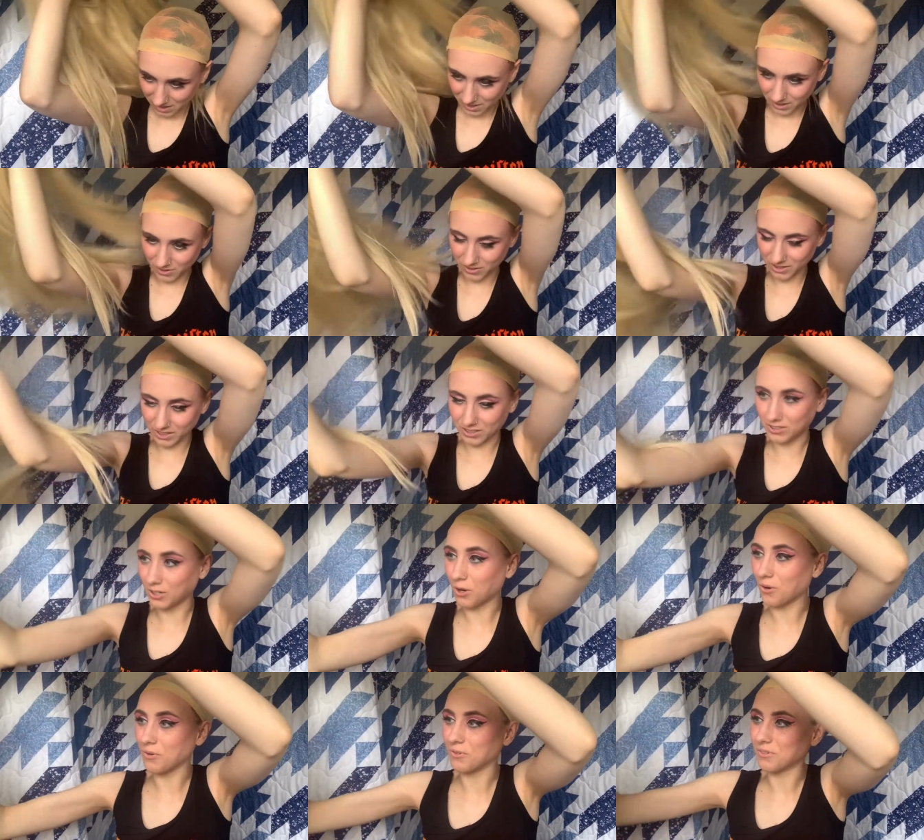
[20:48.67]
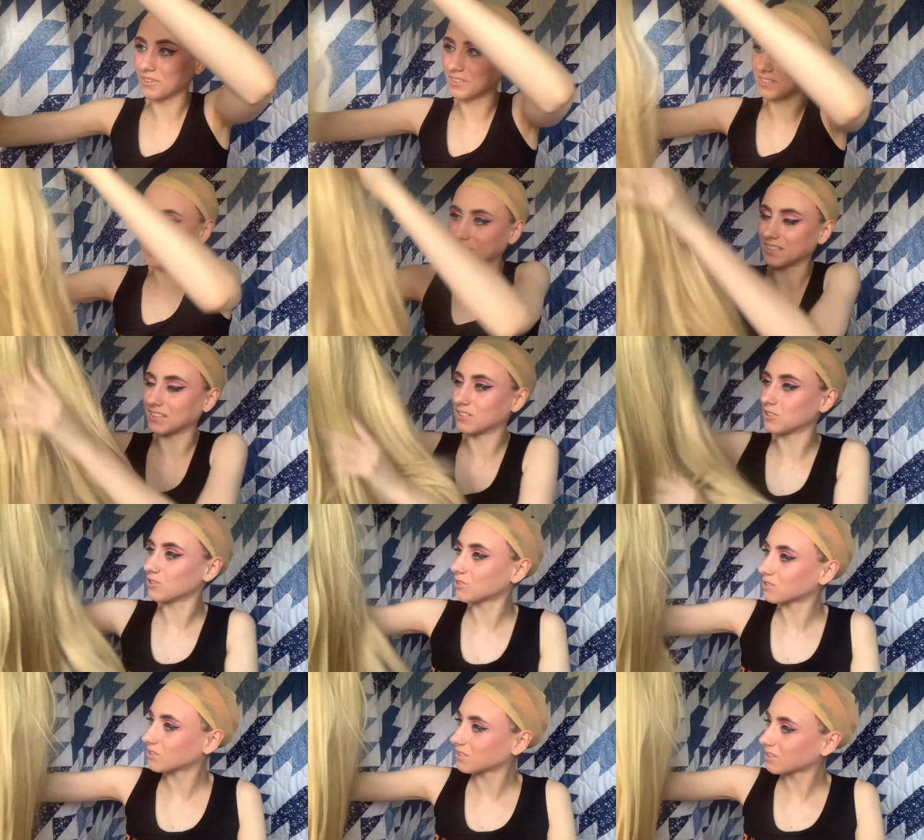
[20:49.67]
I really don't, because, like, it's
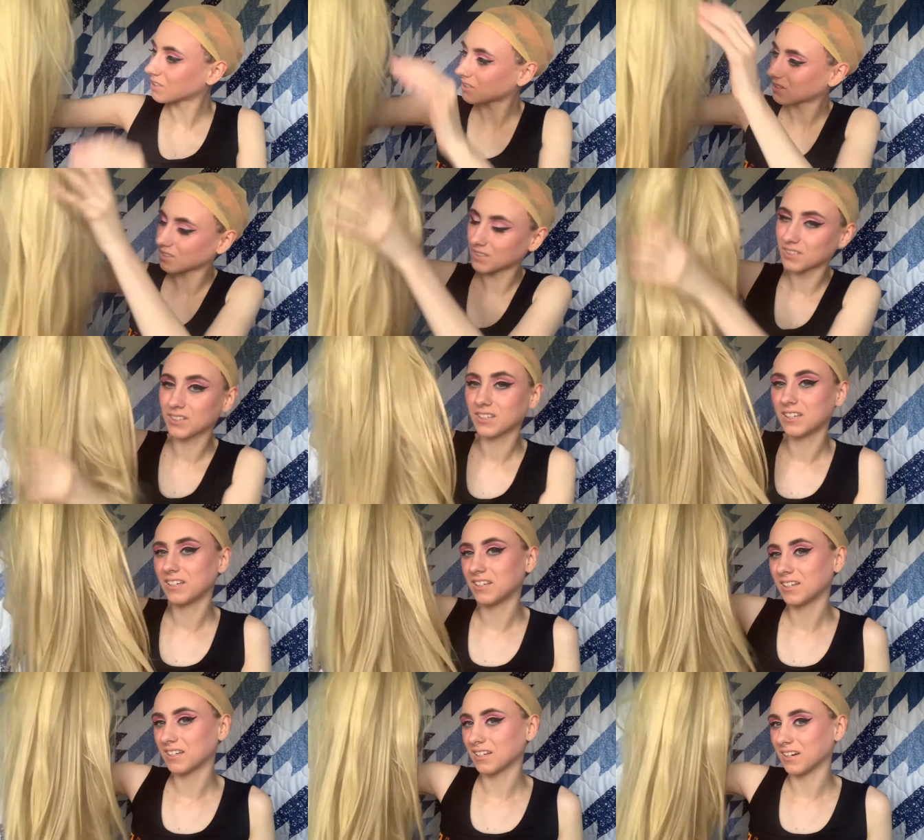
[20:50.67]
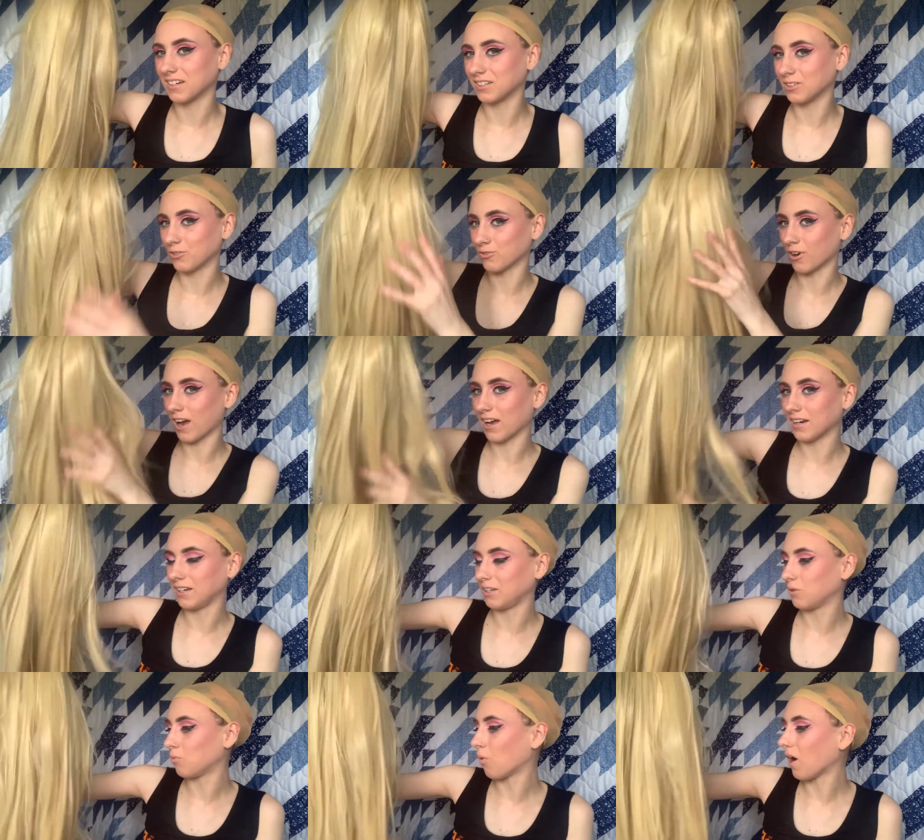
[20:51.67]
just kind of ratty
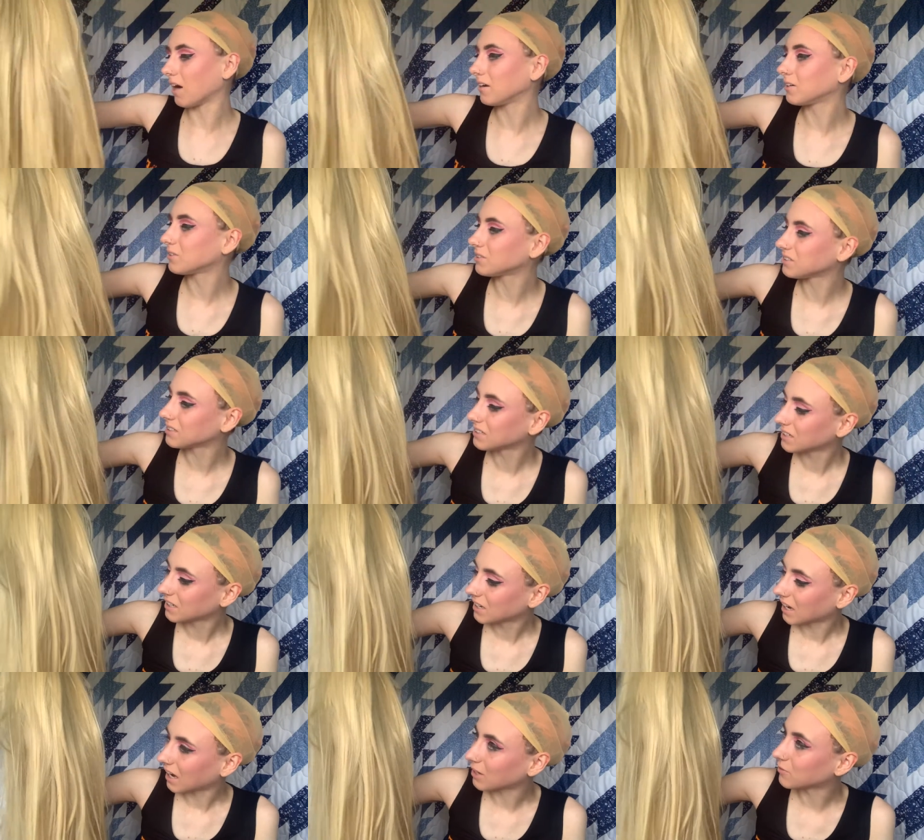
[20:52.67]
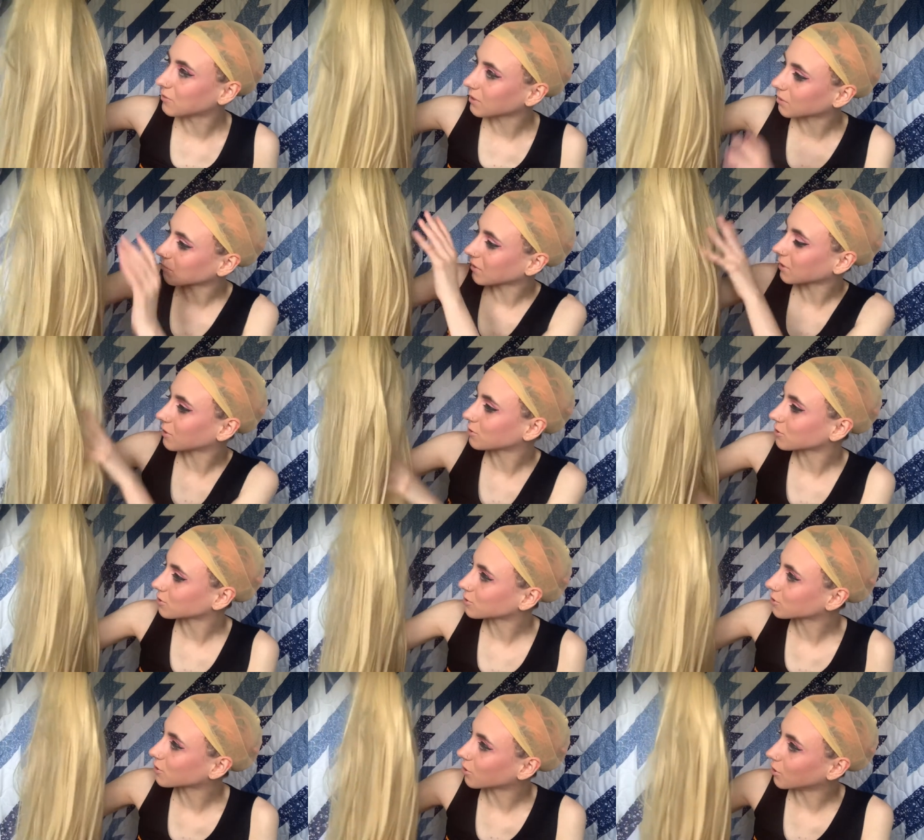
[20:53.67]
and wild. I feel like my
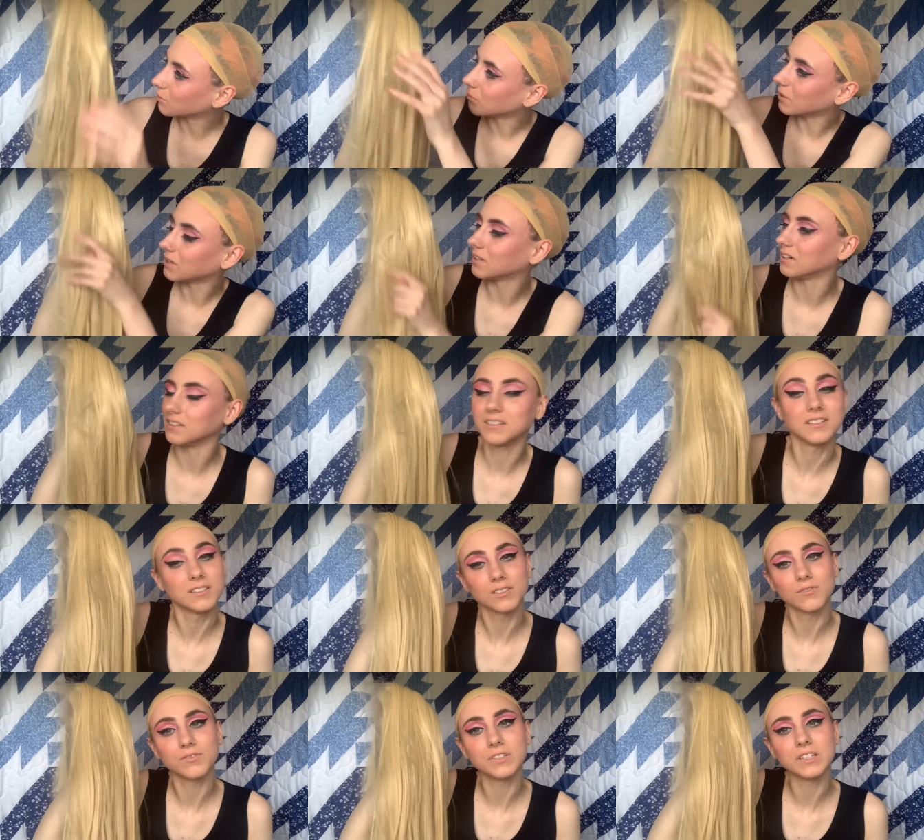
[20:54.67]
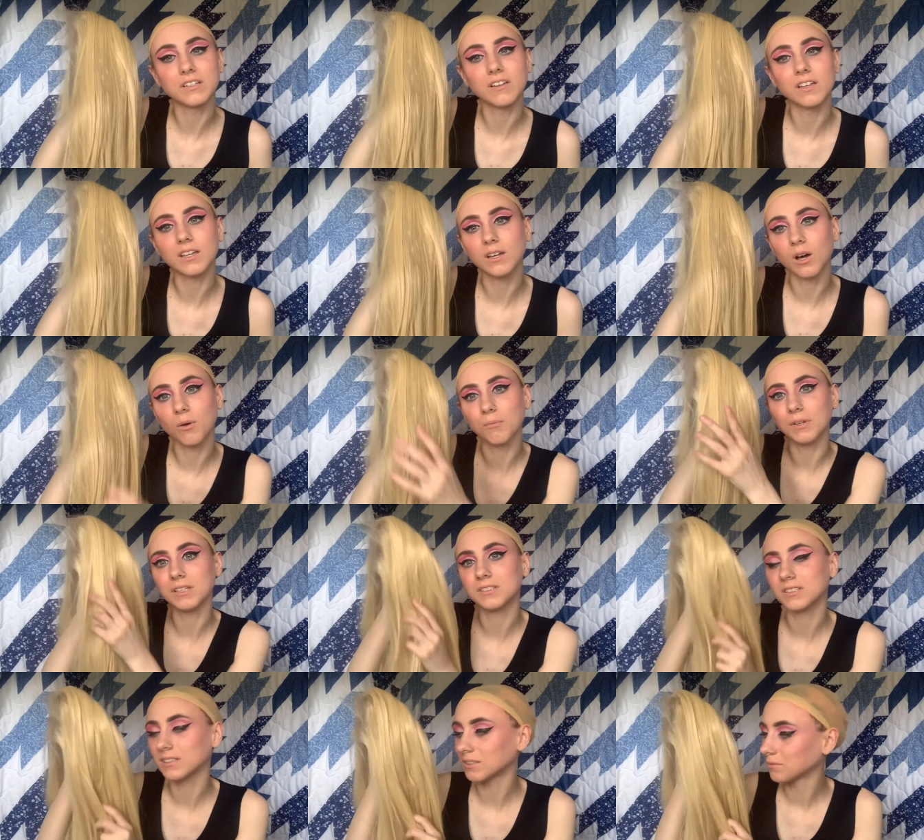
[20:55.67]
hairdresser could make it into something like
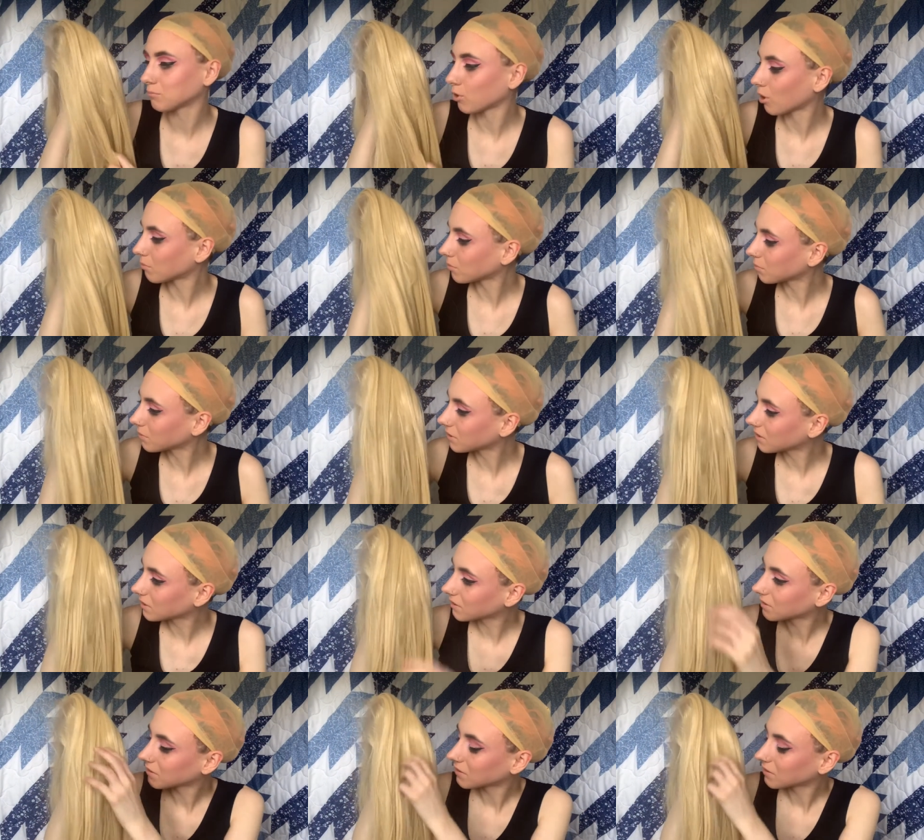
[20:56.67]
amazing probably.